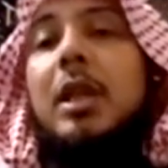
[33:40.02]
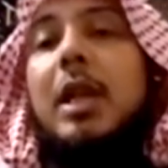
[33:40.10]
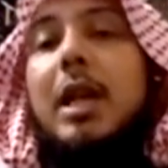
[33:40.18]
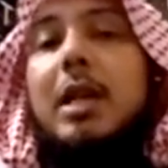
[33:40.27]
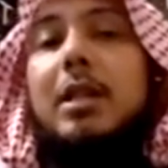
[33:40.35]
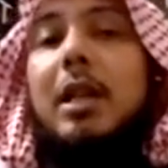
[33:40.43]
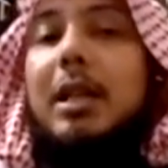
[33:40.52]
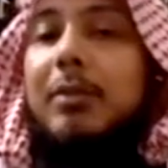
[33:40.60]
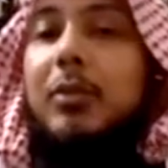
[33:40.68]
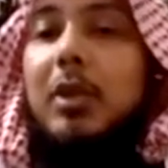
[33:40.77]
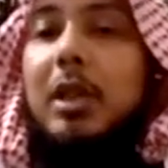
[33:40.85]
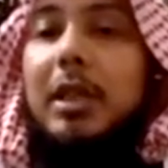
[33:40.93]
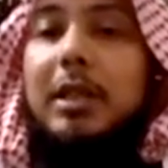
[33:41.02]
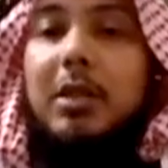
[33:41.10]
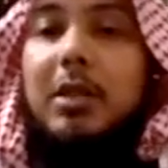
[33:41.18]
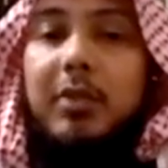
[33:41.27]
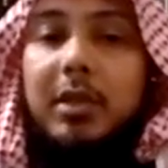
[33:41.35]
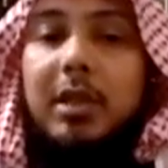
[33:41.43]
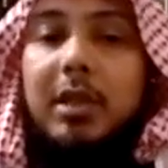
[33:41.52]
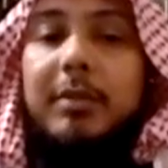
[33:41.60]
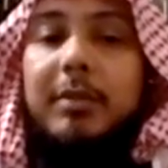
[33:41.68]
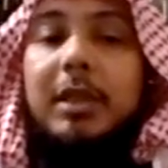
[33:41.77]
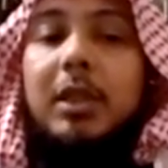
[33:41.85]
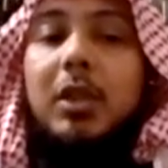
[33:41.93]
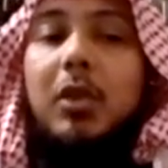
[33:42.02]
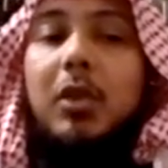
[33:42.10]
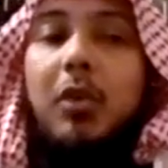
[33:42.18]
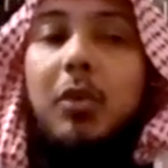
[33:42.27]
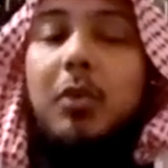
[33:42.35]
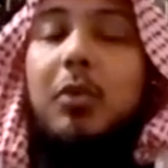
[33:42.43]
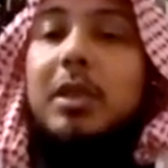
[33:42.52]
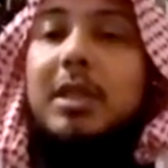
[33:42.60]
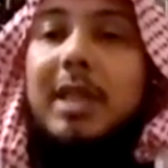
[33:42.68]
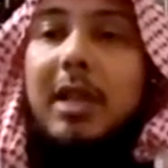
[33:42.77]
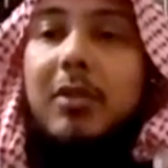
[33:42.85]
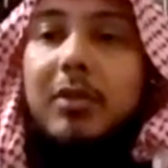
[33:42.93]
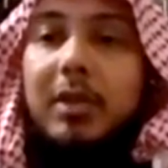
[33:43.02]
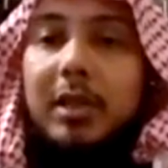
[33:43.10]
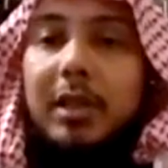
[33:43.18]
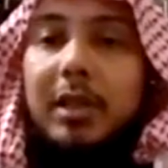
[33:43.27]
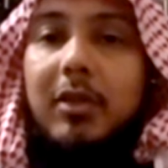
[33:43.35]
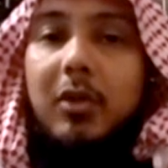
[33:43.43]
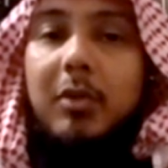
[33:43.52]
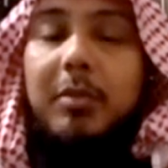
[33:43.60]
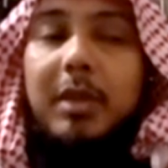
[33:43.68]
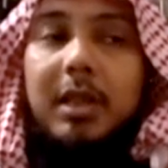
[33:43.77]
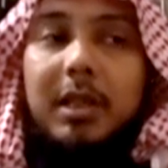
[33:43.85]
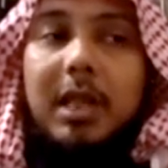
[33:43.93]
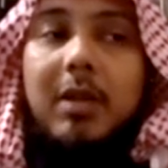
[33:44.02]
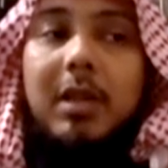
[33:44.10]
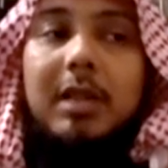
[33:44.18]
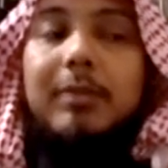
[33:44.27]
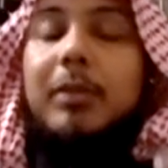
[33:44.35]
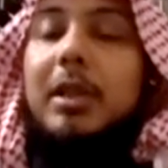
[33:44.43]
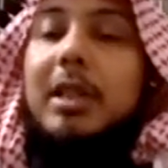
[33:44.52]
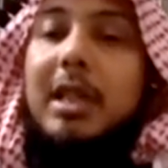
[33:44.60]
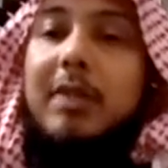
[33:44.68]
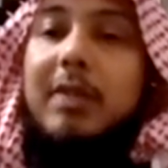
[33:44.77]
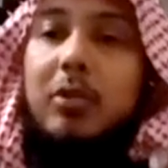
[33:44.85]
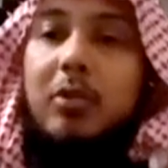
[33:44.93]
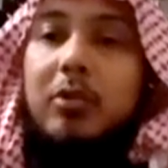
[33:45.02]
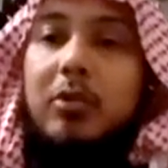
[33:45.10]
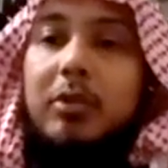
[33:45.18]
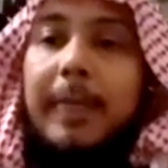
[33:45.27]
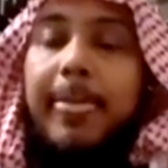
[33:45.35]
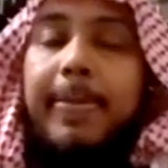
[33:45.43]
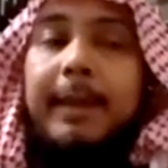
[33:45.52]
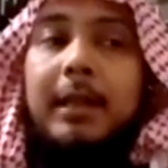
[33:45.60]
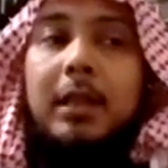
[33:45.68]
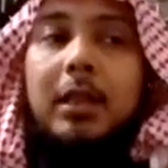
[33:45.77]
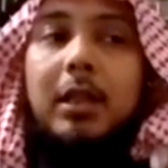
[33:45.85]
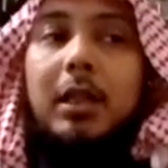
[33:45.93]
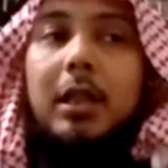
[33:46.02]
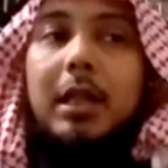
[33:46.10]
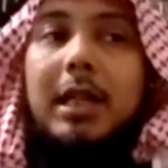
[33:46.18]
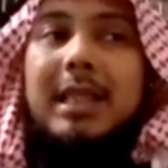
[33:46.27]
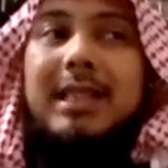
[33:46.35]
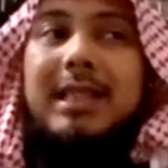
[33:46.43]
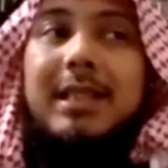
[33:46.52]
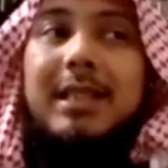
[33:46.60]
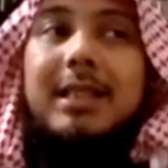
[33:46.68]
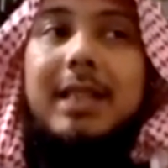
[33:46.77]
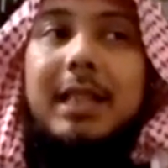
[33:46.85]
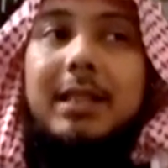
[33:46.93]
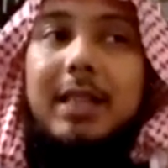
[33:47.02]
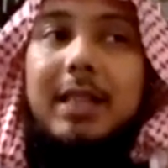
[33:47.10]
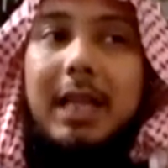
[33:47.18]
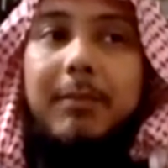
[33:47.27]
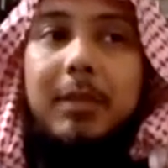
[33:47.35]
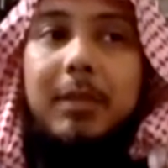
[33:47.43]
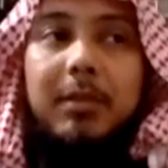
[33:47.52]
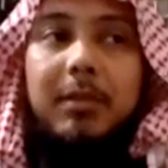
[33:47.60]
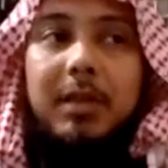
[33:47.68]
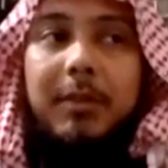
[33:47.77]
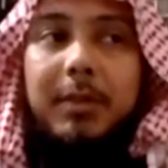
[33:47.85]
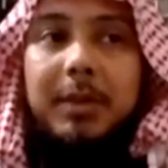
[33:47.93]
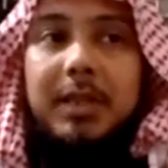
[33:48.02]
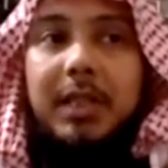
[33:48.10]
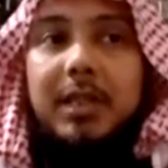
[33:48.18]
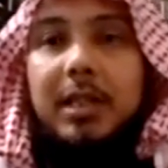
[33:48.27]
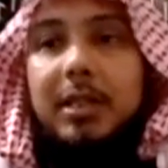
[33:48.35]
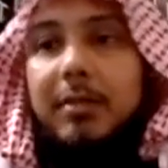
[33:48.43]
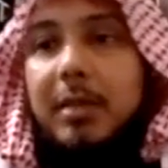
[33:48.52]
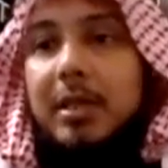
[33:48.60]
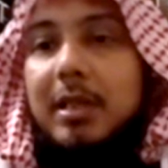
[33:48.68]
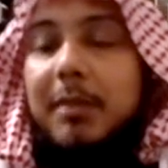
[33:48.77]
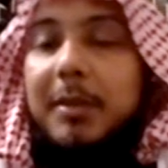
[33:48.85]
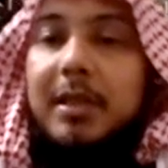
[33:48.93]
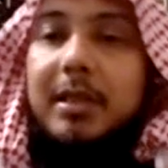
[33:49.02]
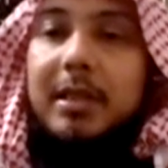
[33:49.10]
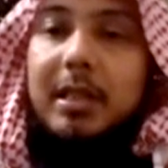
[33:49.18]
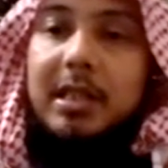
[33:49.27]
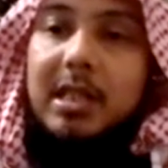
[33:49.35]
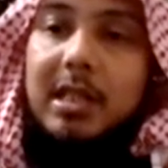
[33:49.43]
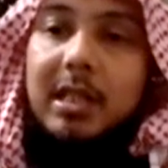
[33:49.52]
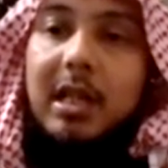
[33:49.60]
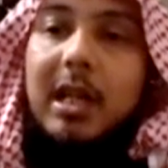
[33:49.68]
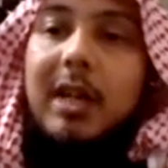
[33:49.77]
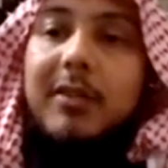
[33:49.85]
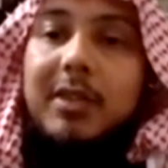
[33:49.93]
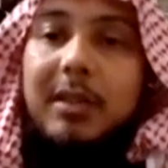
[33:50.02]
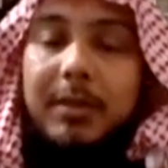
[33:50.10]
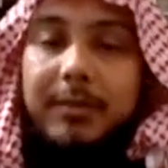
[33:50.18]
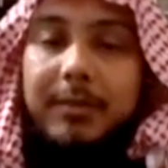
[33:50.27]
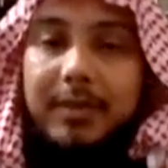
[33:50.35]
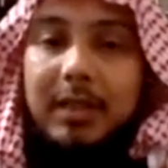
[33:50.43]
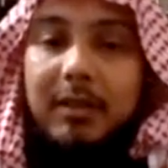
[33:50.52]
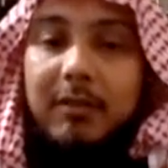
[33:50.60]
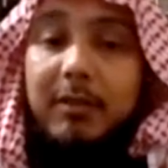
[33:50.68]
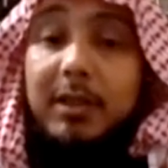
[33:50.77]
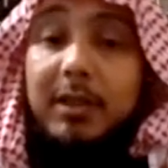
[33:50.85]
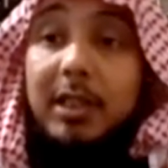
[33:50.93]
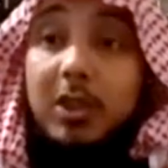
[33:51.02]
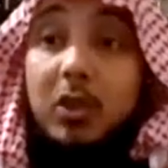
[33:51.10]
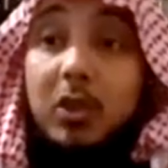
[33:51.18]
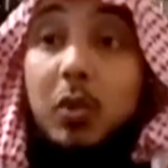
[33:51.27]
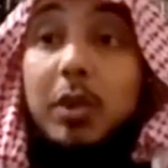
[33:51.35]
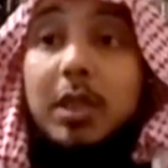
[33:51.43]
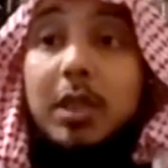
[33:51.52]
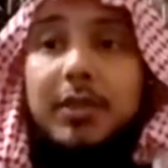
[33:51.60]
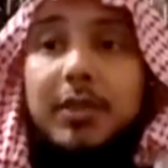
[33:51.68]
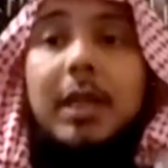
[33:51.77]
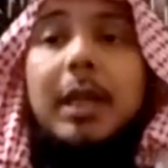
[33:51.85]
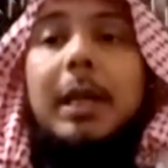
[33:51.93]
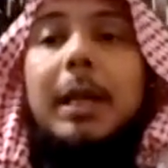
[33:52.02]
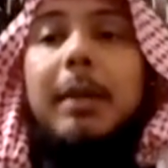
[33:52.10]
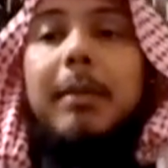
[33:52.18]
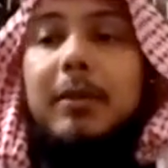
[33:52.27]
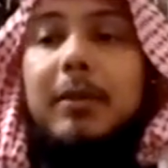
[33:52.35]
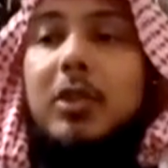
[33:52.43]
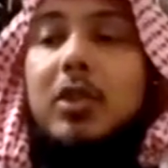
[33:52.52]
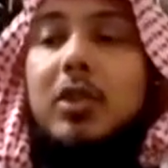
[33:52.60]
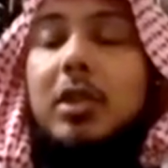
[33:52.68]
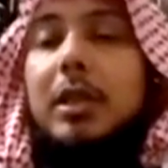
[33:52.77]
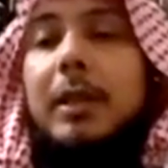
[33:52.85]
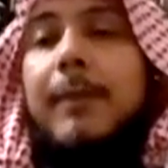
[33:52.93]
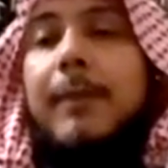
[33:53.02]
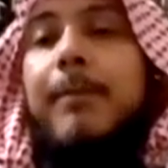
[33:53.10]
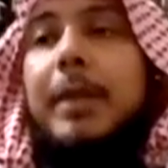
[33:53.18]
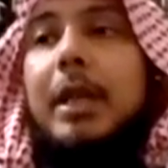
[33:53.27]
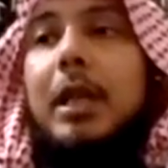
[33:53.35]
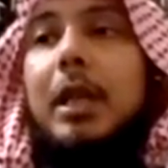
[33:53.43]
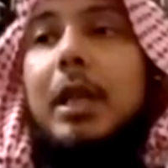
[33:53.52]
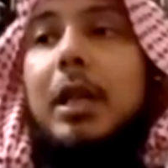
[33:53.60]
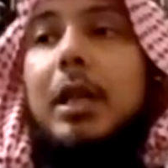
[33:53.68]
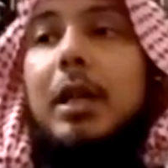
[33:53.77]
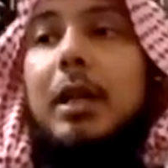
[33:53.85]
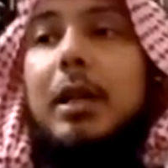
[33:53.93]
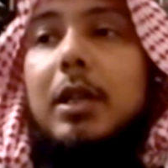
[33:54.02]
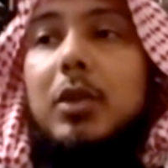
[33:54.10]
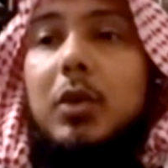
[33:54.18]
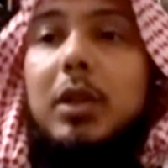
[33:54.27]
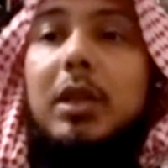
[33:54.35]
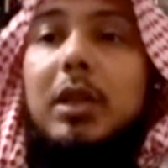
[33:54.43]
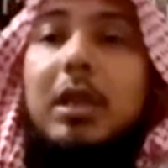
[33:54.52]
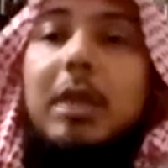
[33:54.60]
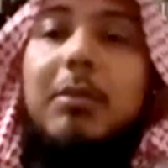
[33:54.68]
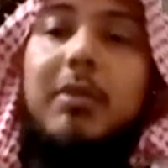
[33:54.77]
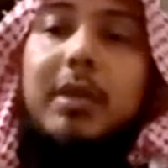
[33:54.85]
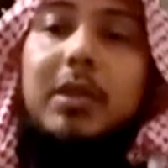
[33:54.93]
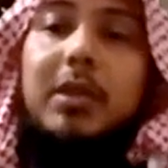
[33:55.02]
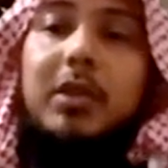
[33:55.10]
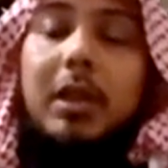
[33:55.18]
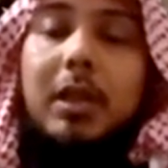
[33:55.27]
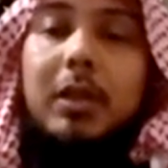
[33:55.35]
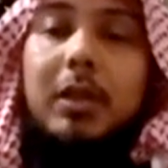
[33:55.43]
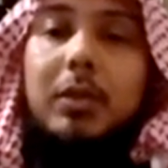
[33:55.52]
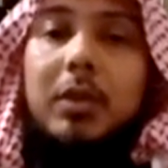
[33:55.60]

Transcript: And alhamdulillah, they overcome it through this counseling and therapy. And now, alhamdulillah, they have children. It does take time. Sometimes it takes 6 months, sometimes it takes a year and a half, sometimes it even takes 2 years. Eventually, you can come over, inshallah.